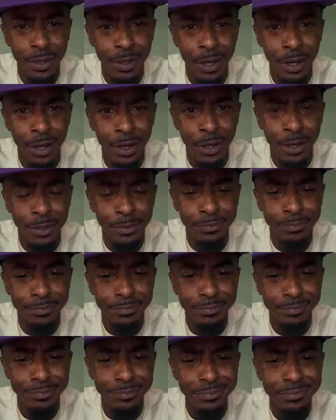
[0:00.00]

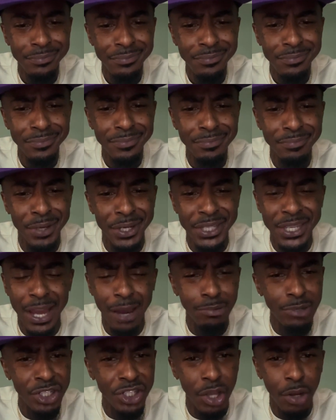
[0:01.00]
But yeah,
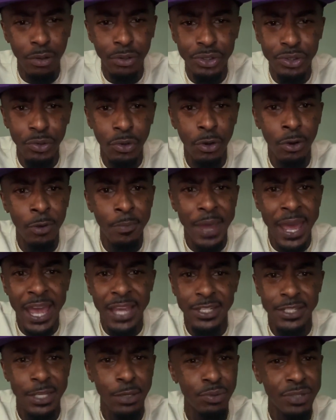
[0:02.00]
I was just talking to him.
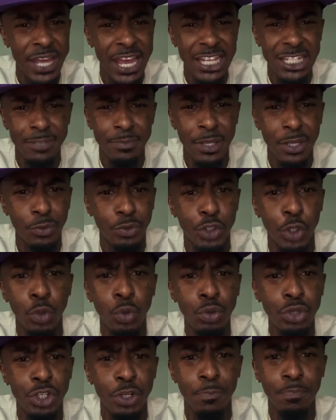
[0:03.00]
He was asking me, so
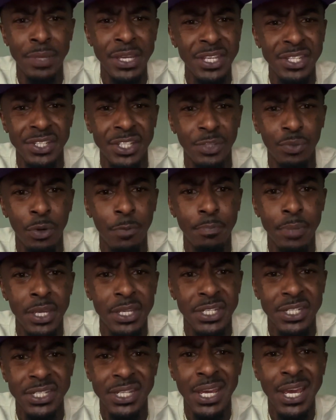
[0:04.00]
who's your business? What
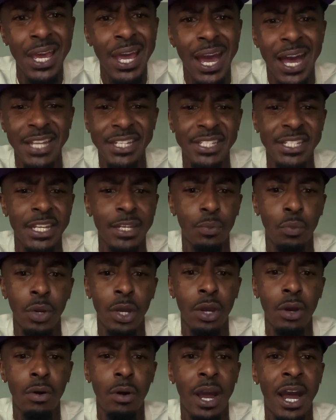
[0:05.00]
business? I said,
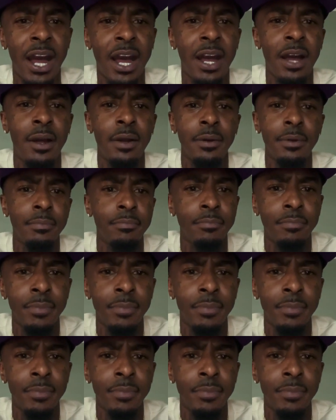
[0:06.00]
well, I